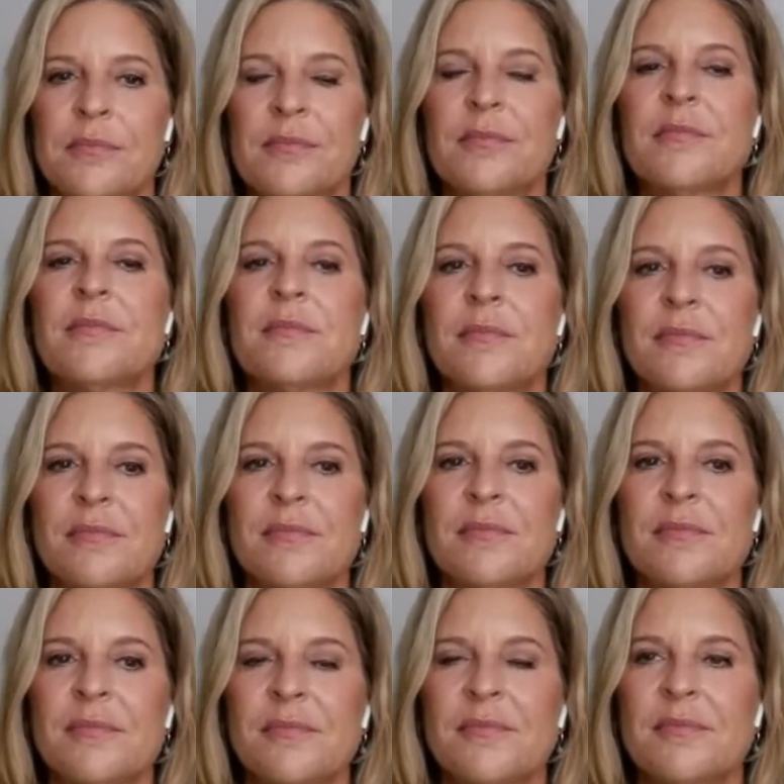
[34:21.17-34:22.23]

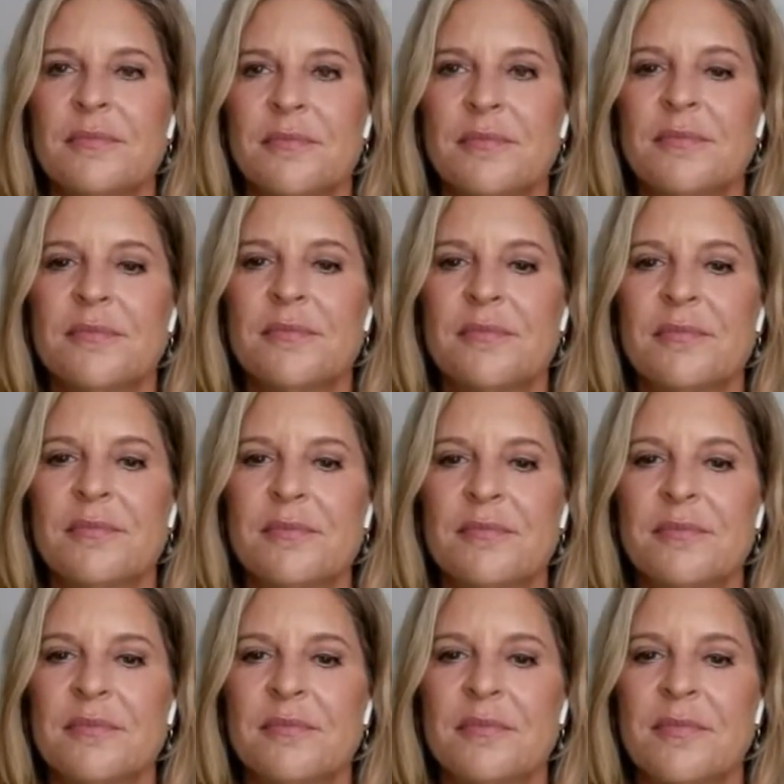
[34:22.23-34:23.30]

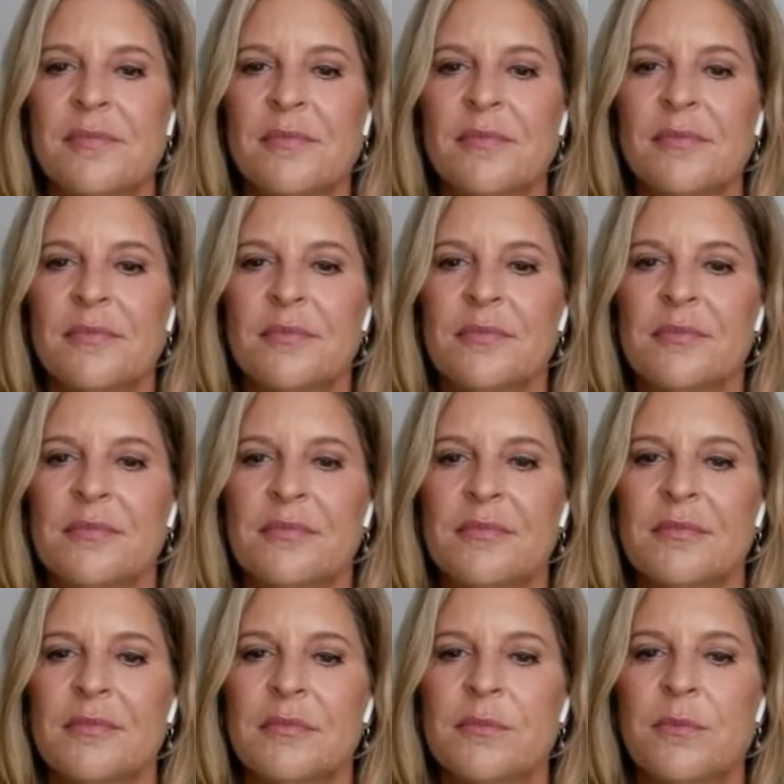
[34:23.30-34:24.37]

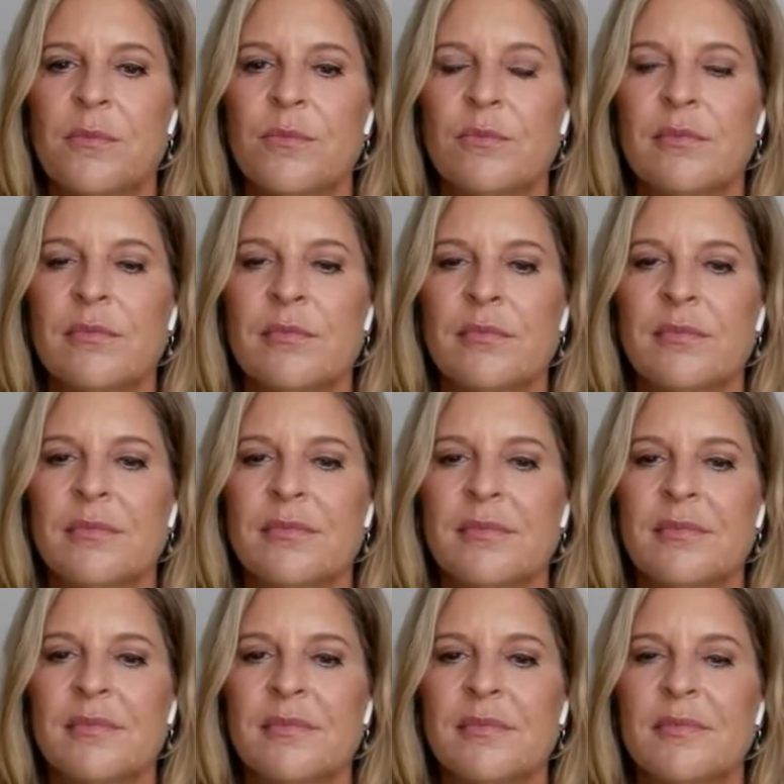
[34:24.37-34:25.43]

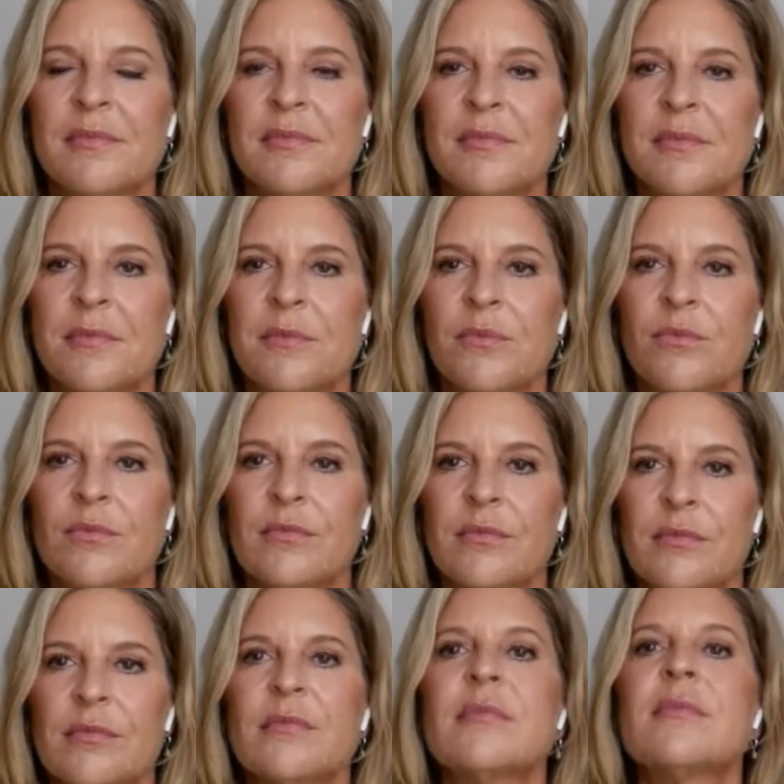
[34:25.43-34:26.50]

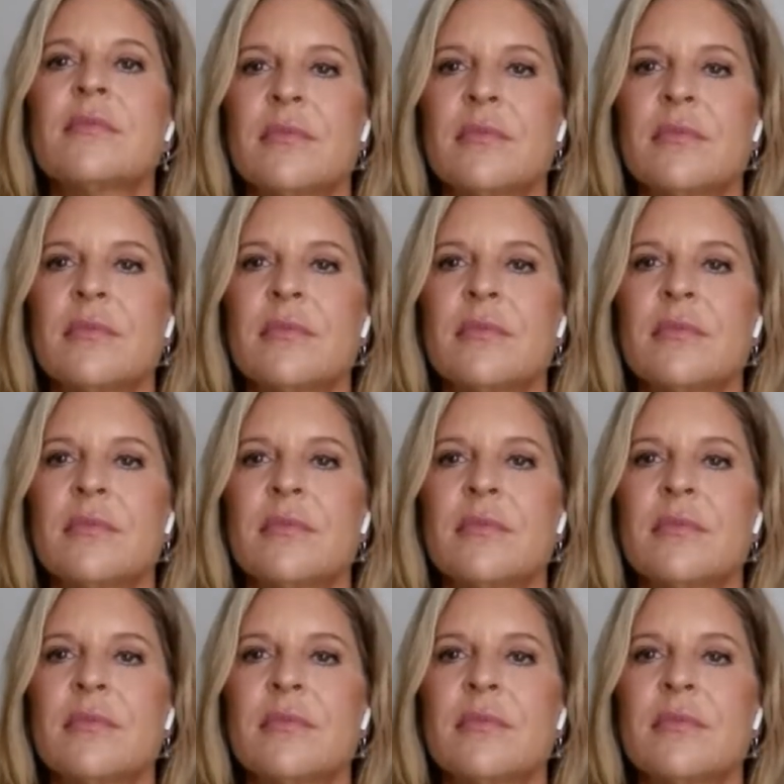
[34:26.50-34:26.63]
This person isn't speaking.